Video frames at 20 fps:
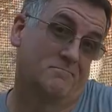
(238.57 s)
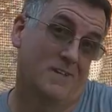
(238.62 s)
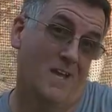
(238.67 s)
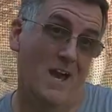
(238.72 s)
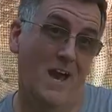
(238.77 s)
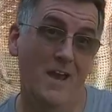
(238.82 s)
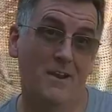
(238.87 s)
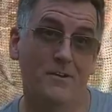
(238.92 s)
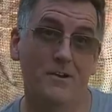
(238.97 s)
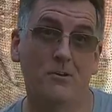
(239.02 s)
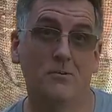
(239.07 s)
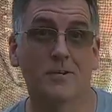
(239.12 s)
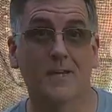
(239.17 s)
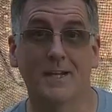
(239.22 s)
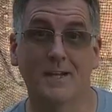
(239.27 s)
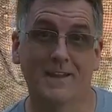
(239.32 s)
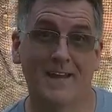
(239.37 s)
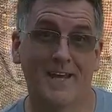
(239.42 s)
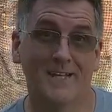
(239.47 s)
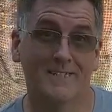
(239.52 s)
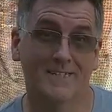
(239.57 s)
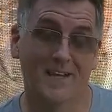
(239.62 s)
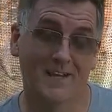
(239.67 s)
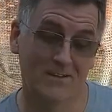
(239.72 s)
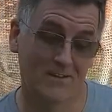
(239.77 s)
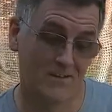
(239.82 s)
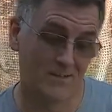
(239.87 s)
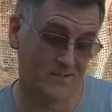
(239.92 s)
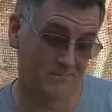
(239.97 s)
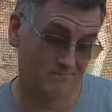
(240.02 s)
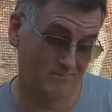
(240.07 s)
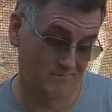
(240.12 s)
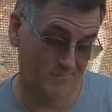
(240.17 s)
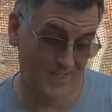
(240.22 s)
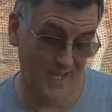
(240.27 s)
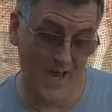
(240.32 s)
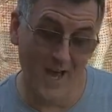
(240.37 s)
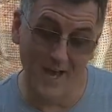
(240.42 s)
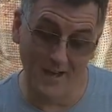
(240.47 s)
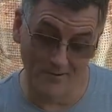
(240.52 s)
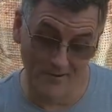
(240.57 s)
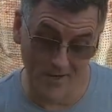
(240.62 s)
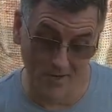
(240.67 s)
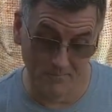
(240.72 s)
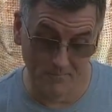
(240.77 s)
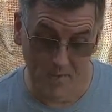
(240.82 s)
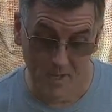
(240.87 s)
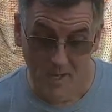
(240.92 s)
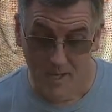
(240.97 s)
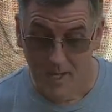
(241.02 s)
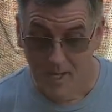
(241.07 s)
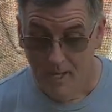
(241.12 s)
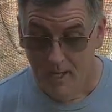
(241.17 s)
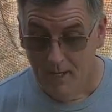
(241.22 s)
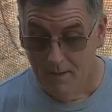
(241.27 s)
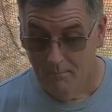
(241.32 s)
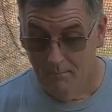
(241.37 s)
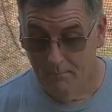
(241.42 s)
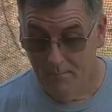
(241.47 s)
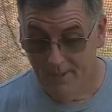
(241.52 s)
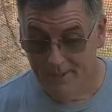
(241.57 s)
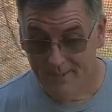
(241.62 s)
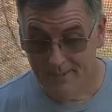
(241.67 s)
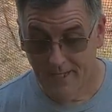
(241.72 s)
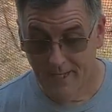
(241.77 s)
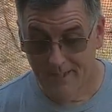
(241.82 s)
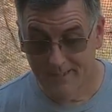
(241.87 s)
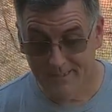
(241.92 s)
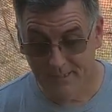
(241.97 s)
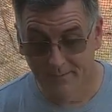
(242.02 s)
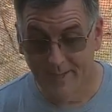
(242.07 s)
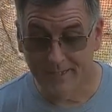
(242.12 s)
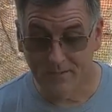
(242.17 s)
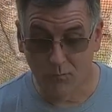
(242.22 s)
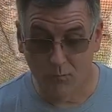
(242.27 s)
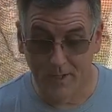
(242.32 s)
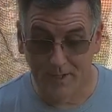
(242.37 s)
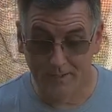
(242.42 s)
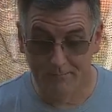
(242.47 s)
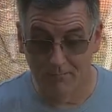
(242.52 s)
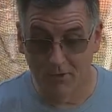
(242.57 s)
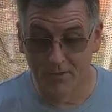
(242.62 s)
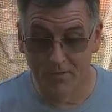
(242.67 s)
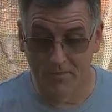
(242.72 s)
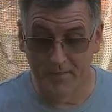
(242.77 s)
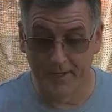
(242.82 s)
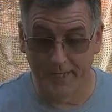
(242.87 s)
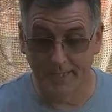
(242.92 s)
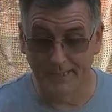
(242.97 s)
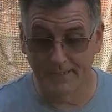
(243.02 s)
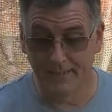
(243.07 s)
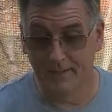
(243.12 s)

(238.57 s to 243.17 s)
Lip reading: I don't know, can it last that long? I don't know. But so that's one thing, is the